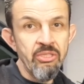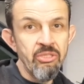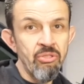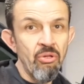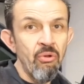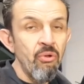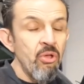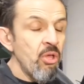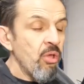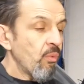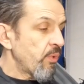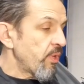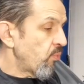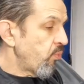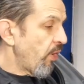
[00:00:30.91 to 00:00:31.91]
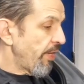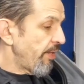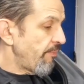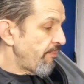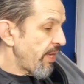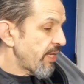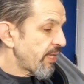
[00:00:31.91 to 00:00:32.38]
So we want to
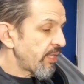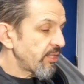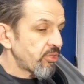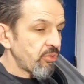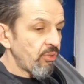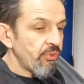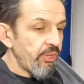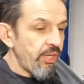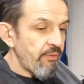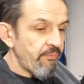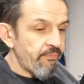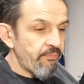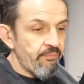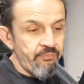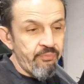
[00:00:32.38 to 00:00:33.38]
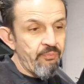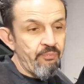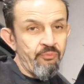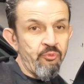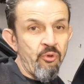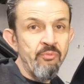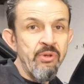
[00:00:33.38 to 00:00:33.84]
make it so that
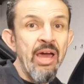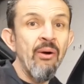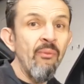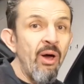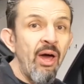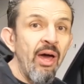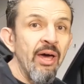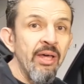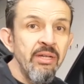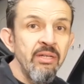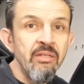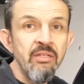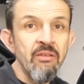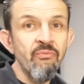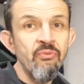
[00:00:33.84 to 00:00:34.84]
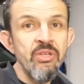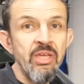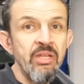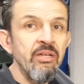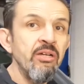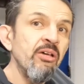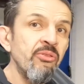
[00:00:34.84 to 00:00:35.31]
from now on, if we
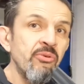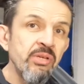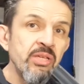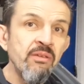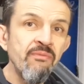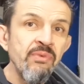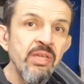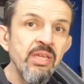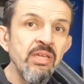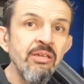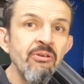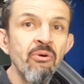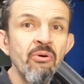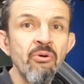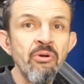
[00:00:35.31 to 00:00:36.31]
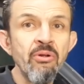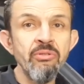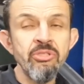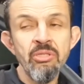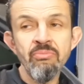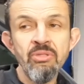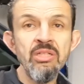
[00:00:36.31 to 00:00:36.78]
get another EV or
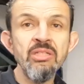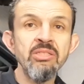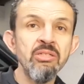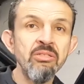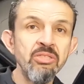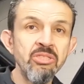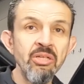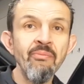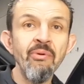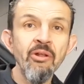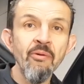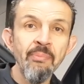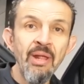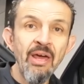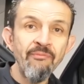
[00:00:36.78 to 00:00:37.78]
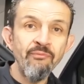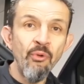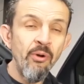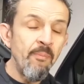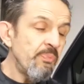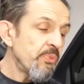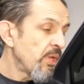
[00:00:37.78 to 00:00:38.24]
something that's on similar
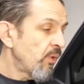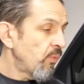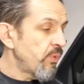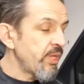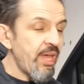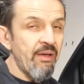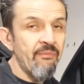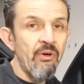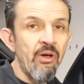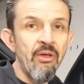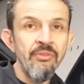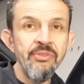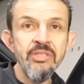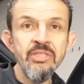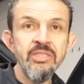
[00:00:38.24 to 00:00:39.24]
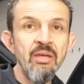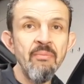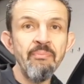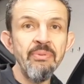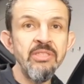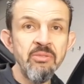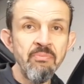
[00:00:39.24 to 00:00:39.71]
platform, we have all the
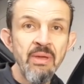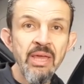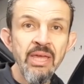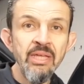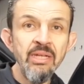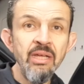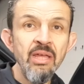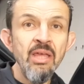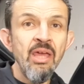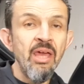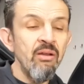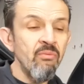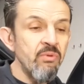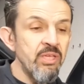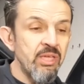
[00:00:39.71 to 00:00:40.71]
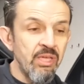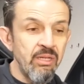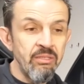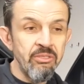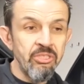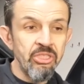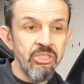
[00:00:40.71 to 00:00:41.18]
templates made and we
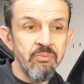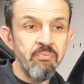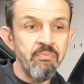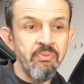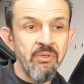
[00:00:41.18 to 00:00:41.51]
can just